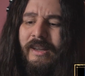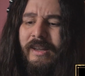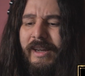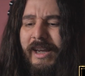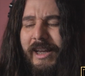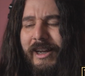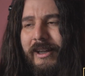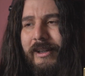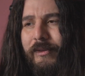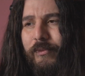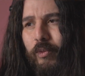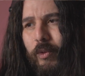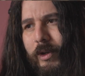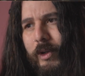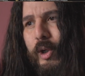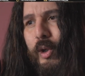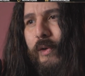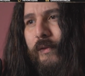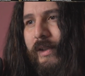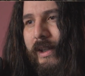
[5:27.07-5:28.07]
And I
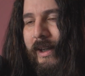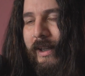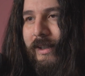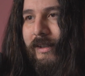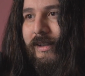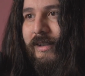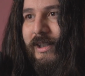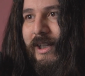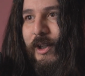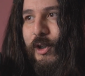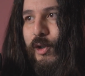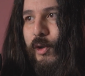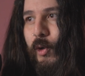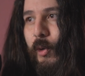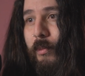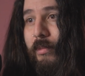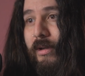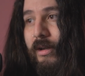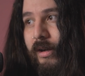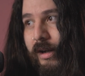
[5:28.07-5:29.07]
wonder if that is intentional
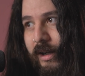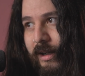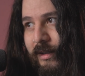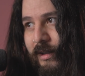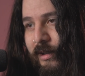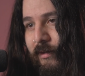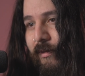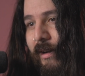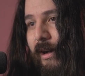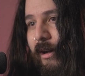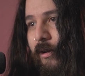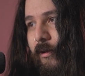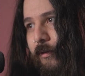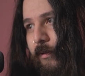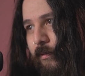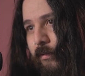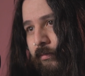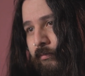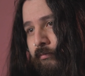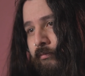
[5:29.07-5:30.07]
because of how,